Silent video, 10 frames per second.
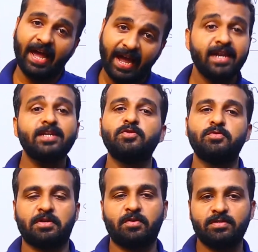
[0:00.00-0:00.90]
and
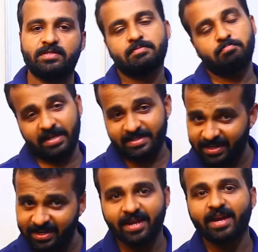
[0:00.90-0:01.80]
neutrons
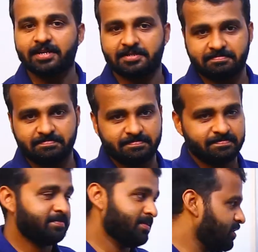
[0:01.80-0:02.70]
present in an atom.
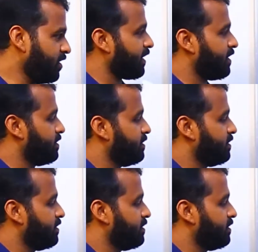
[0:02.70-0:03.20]
Okay.